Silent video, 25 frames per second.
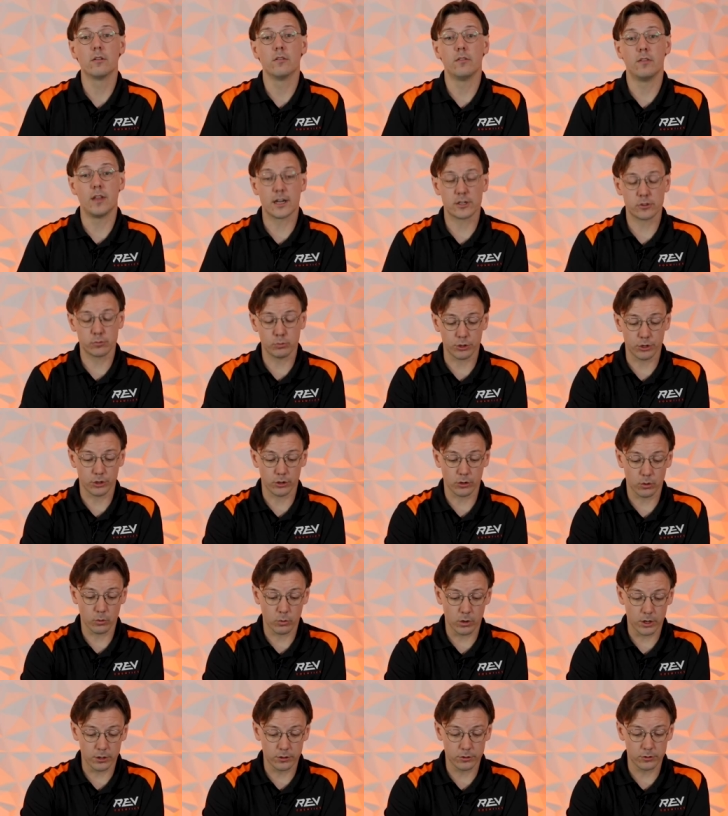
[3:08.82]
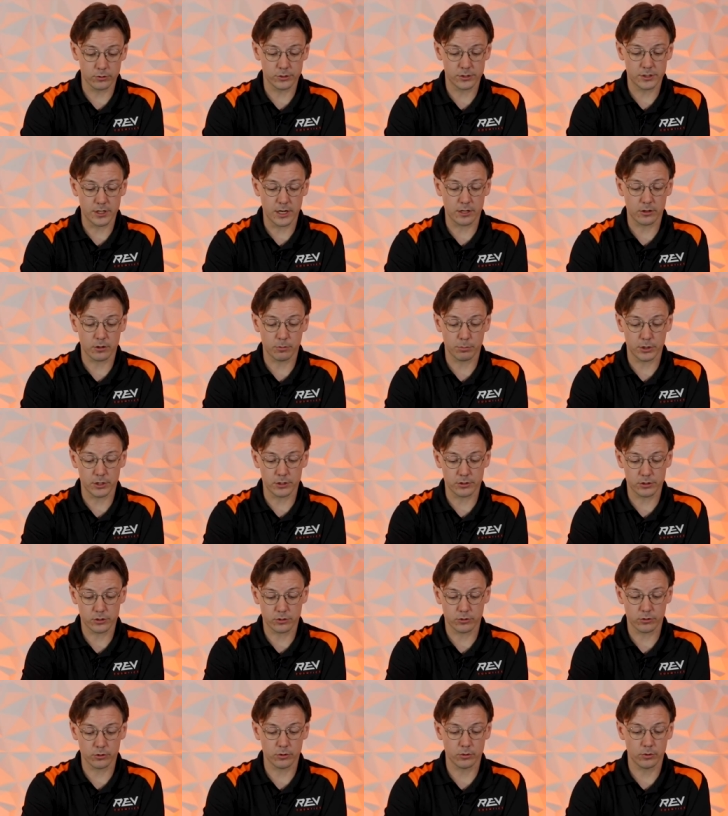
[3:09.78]
Next, what you're going to want to do is take the pin
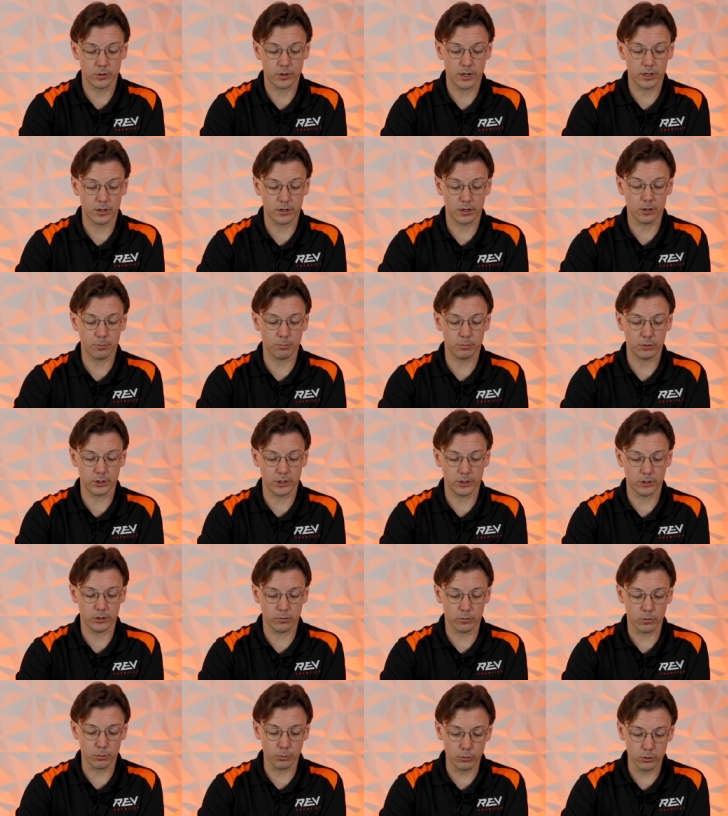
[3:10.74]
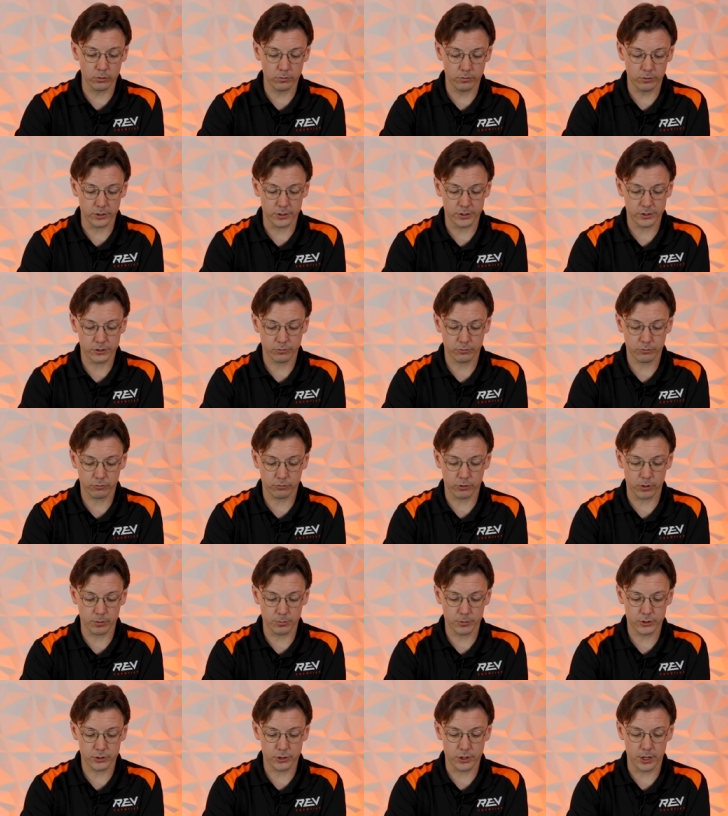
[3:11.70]
screw and completely remove this
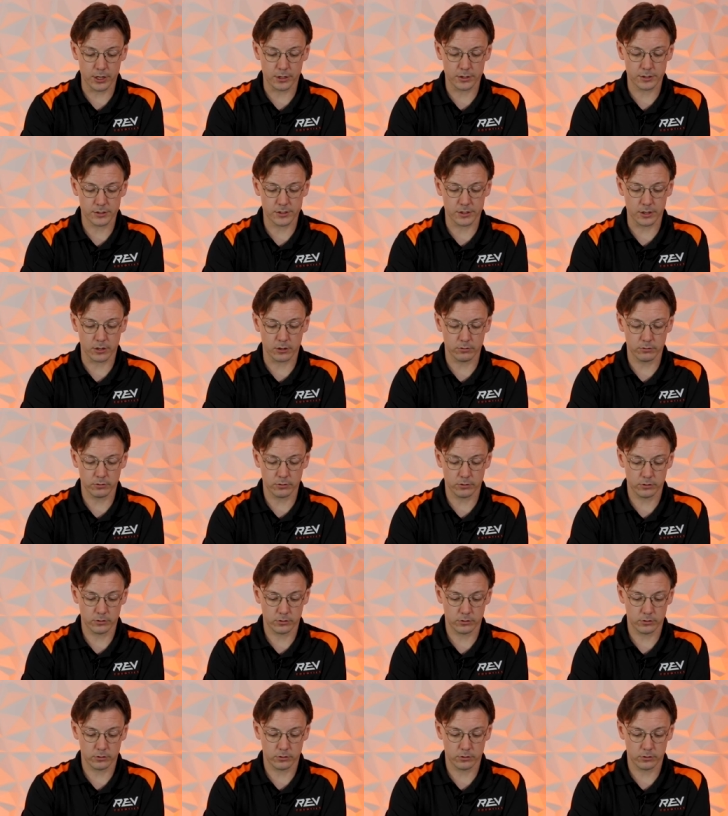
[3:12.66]
from the chain itself.